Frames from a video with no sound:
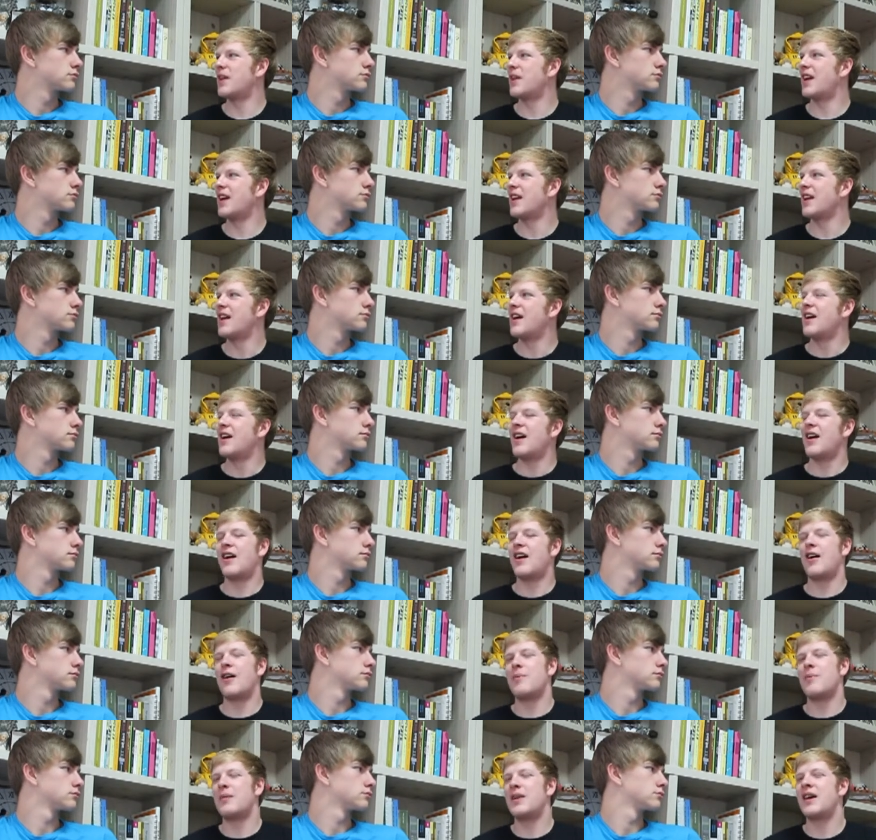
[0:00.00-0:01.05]
Speaker 1: I'm like,
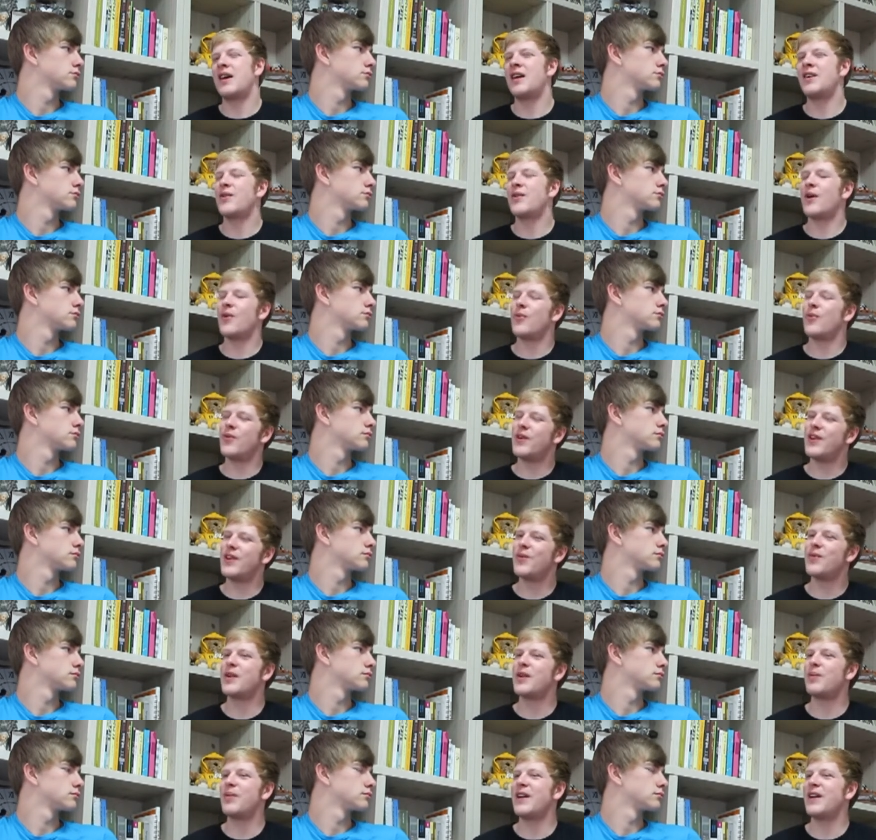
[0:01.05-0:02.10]
oh man, do I really want to